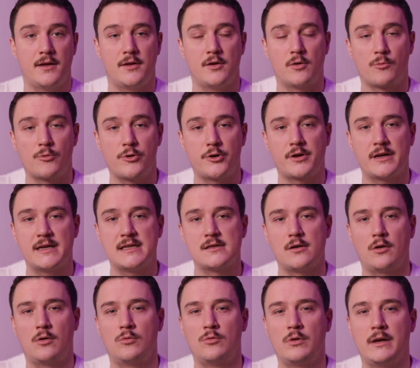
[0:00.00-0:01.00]
Your work is
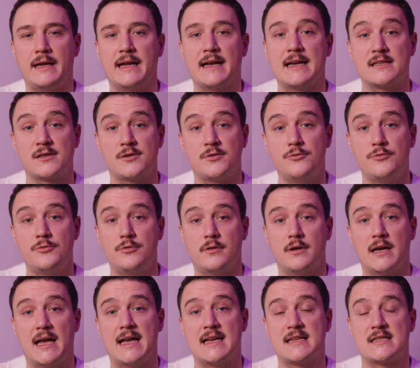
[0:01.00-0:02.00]
only as good
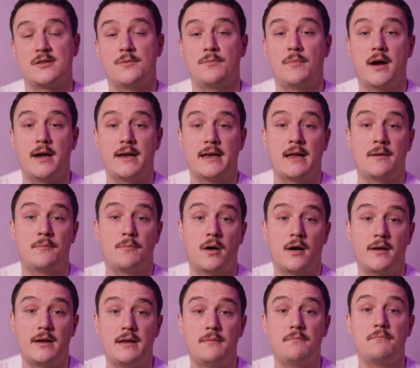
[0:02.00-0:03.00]
as the mind and
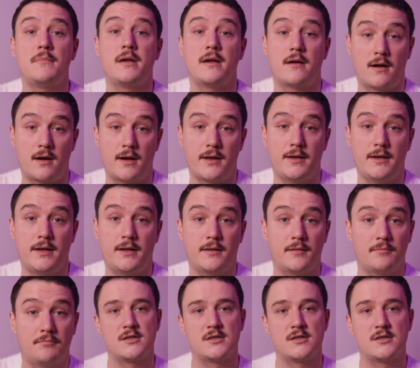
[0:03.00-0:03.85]
body behind it.